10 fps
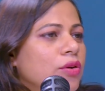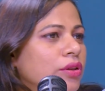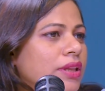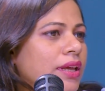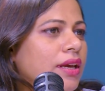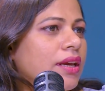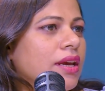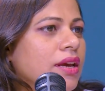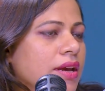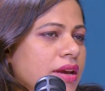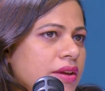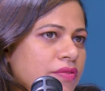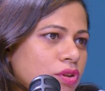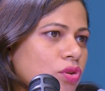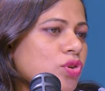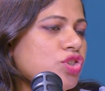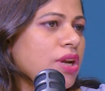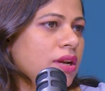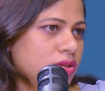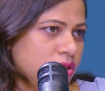don't think, even though
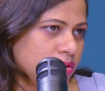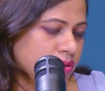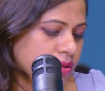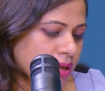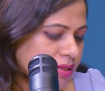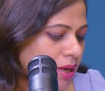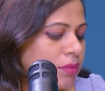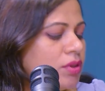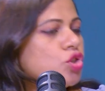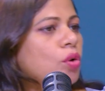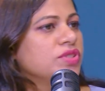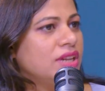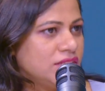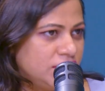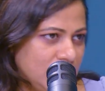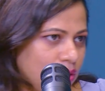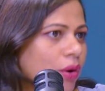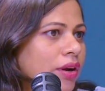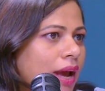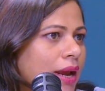some of the jobs are
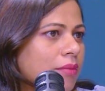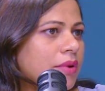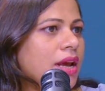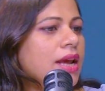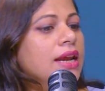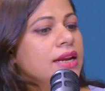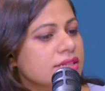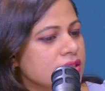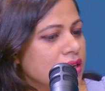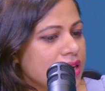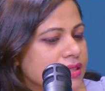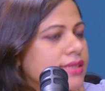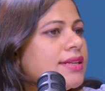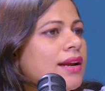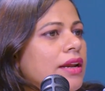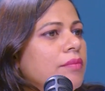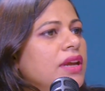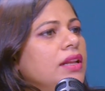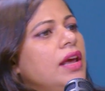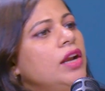stereotyped, it doesn't necessarily
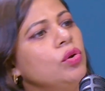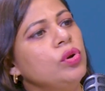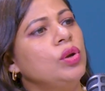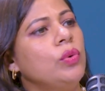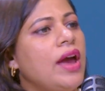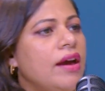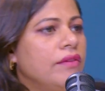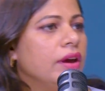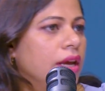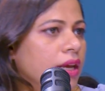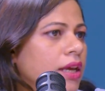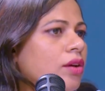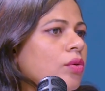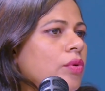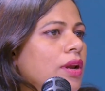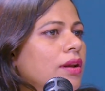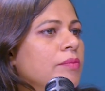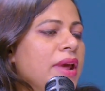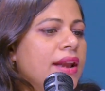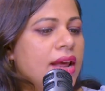mean that you need to have equal
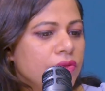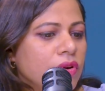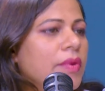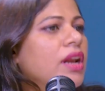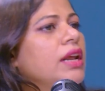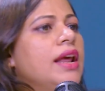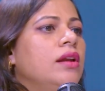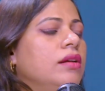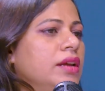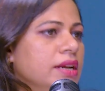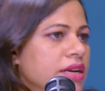men and women in a